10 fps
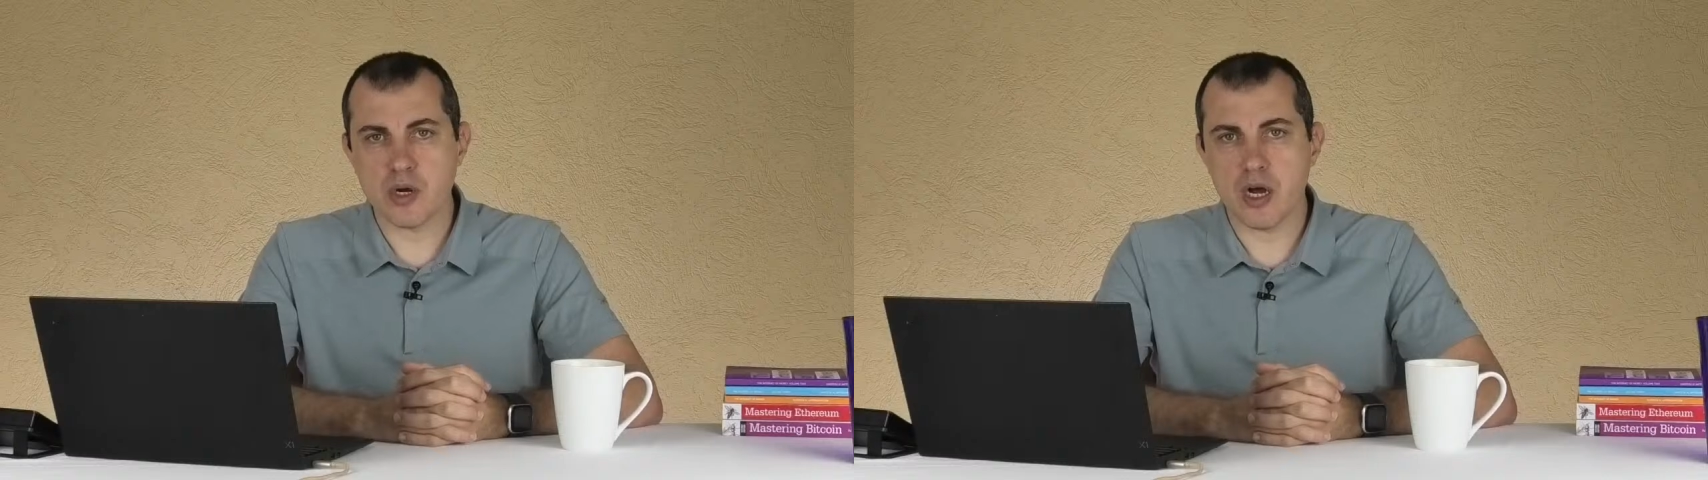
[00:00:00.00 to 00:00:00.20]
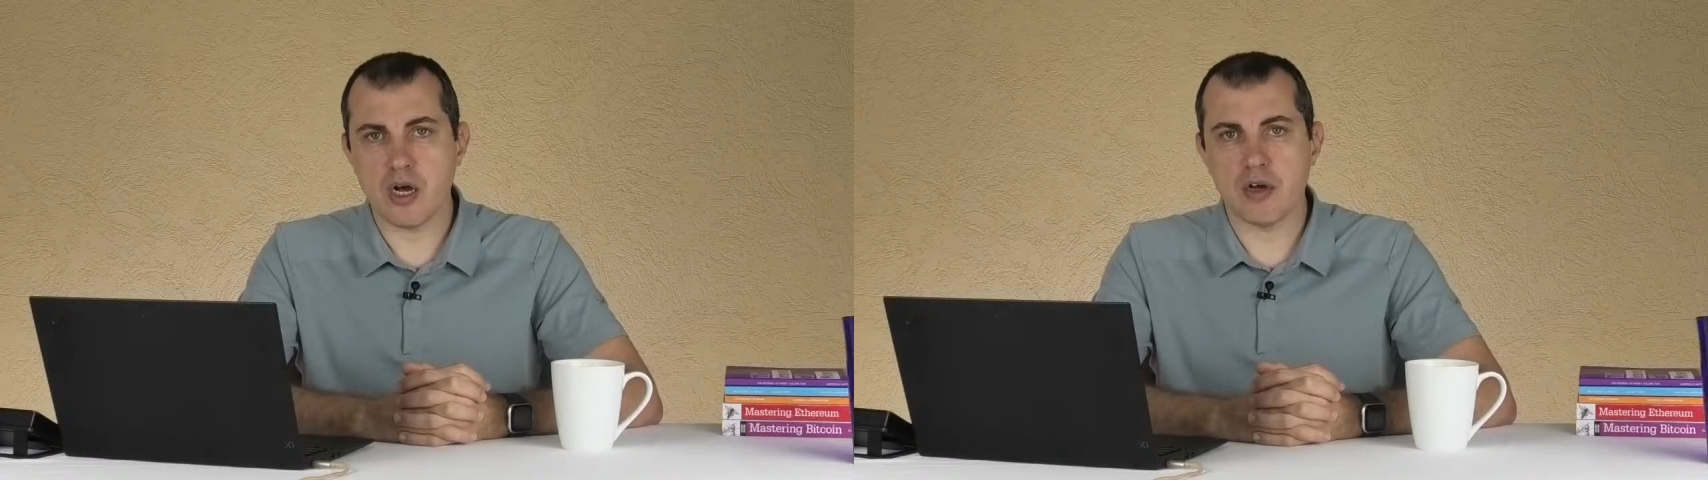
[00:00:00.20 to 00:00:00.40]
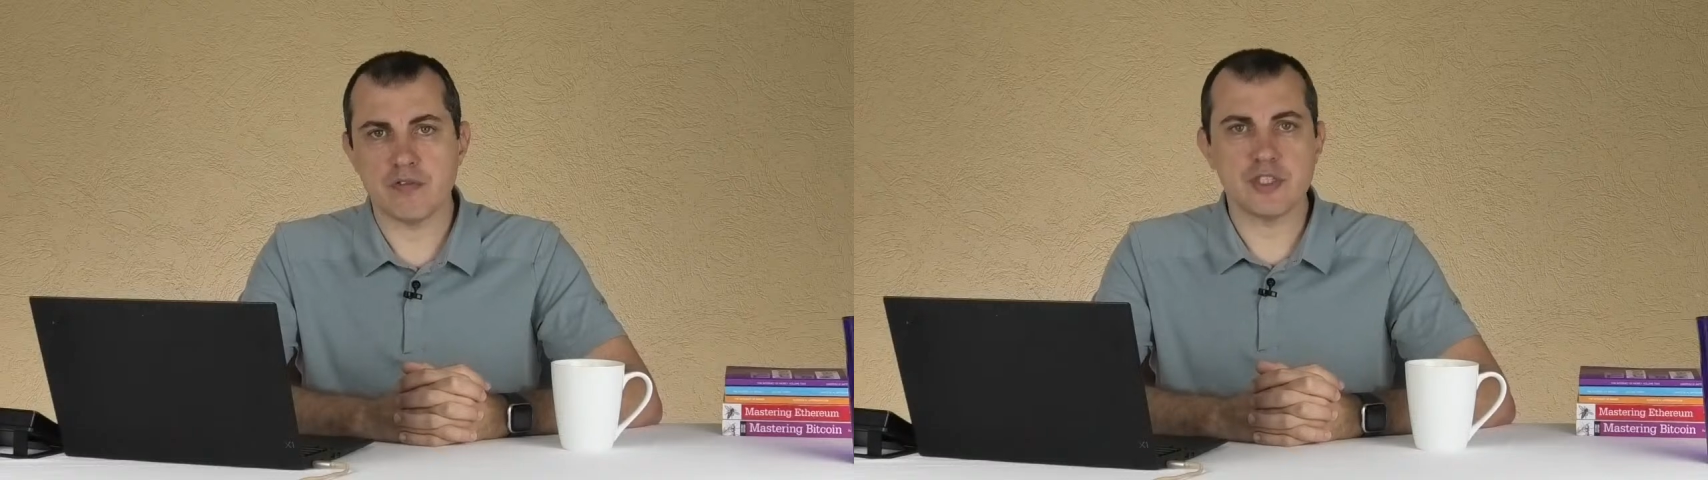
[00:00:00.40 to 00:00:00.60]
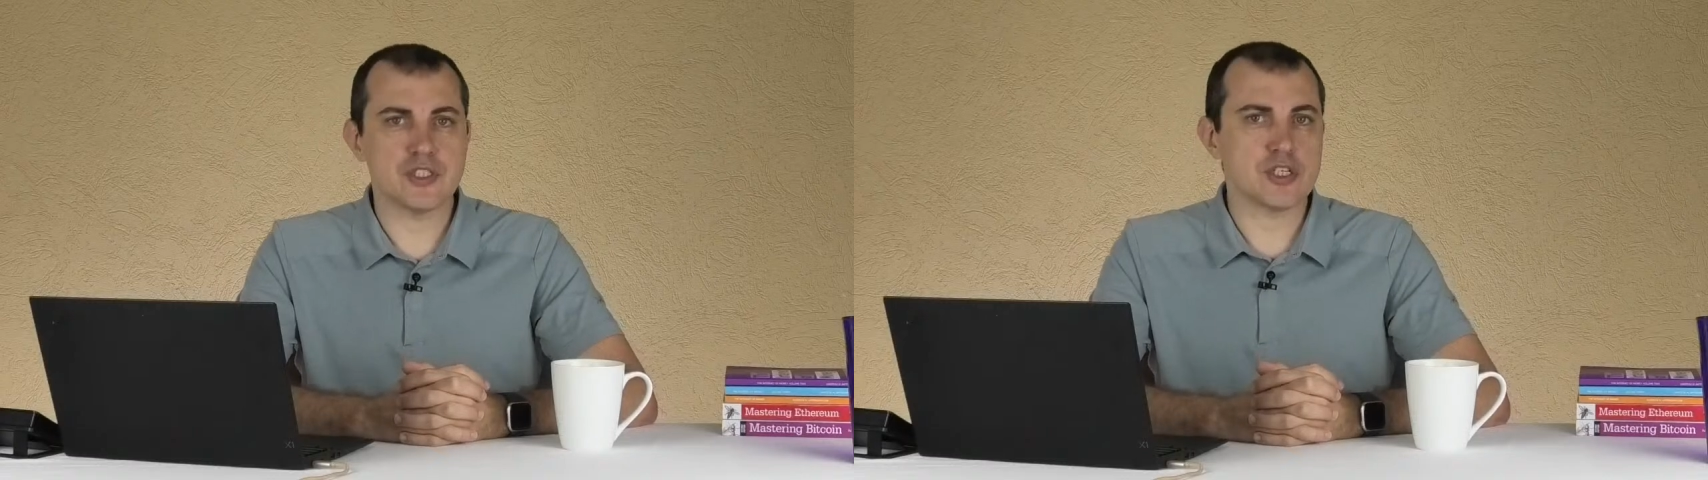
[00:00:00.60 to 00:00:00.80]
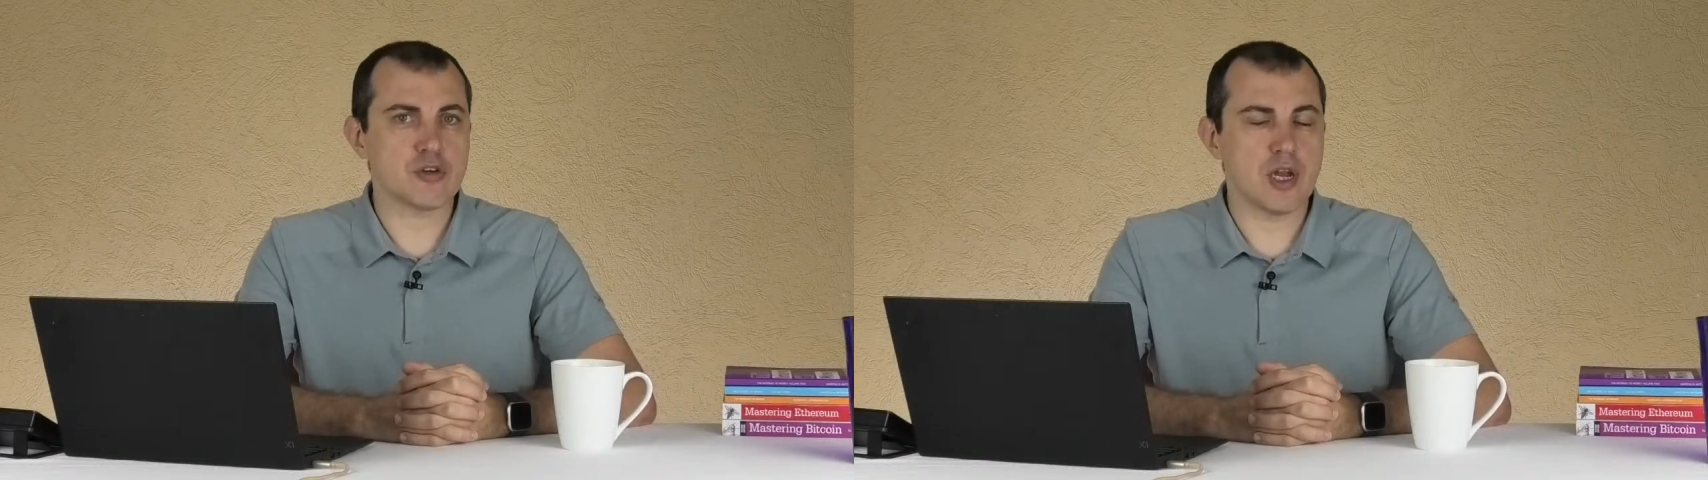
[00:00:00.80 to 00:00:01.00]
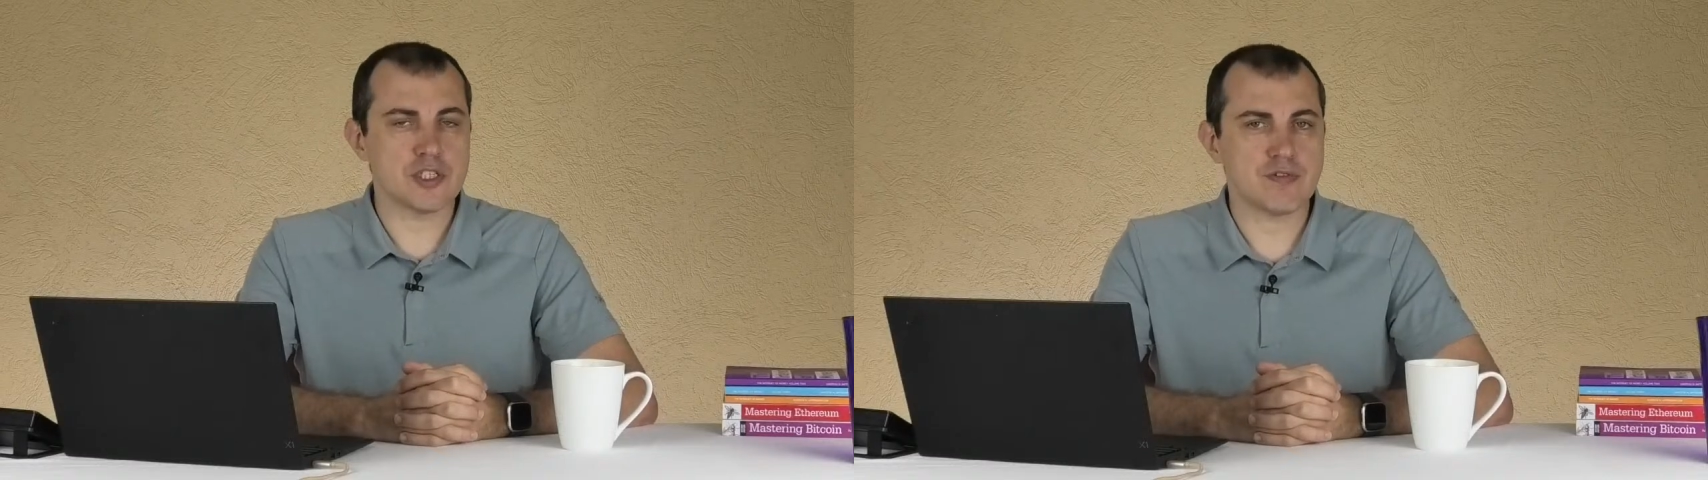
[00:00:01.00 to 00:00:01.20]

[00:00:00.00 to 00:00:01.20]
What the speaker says: of decentralized